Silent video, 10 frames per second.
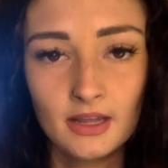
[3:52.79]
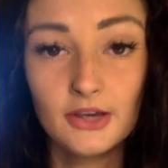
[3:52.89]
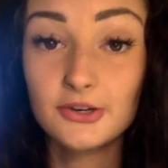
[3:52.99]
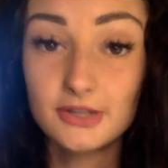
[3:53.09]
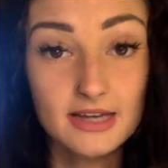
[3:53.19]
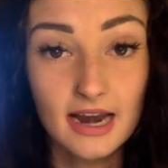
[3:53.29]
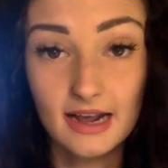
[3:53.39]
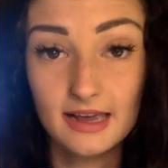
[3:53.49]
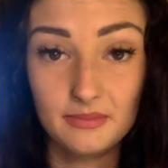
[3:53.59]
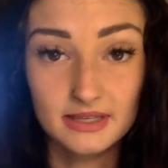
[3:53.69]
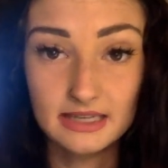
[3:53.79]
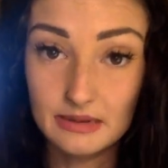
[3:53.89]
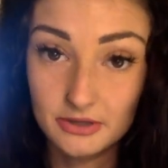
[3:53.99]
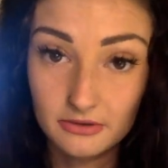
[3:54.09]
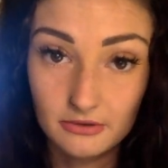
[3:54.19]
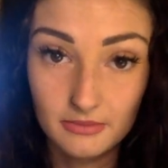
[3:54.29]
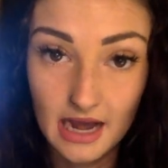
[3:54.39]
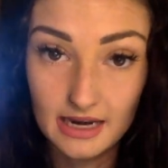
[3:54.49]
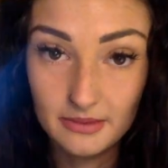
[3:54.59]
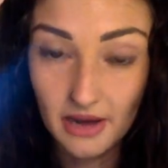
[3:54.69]
you just gotta keep a skeptical
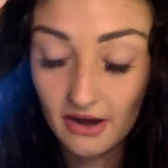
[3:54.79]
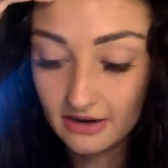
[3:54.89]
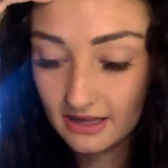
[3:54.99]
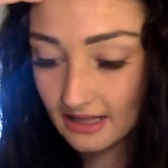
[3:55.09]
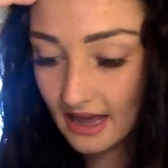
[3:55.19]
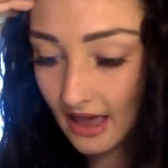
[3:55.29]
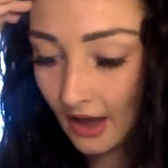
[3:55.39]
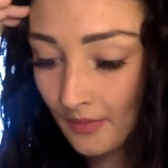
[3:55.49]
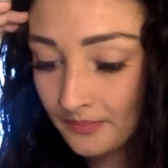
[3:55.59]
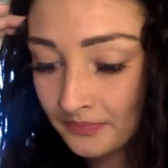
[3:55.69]
mind about it. Like,